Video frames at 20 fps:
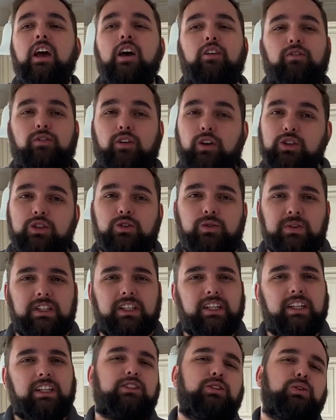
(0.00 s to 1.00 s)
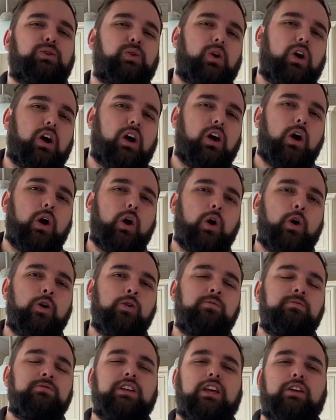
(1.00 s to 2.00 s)
virtually tour our
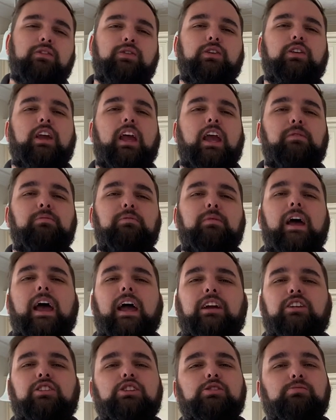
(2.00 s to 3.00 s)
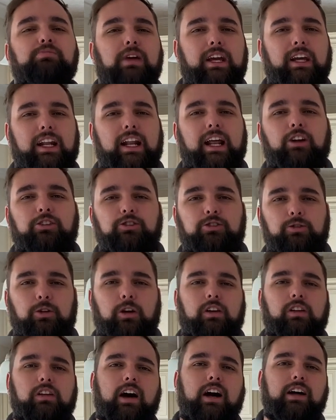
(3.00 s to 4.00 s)
homes if you can't actually make it out to
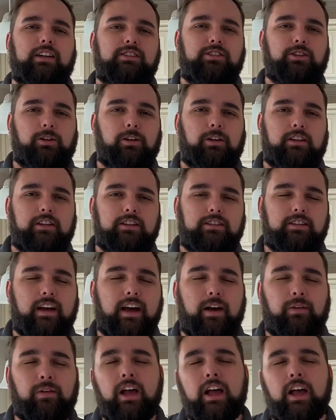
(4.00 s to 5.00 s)
our lots during this time.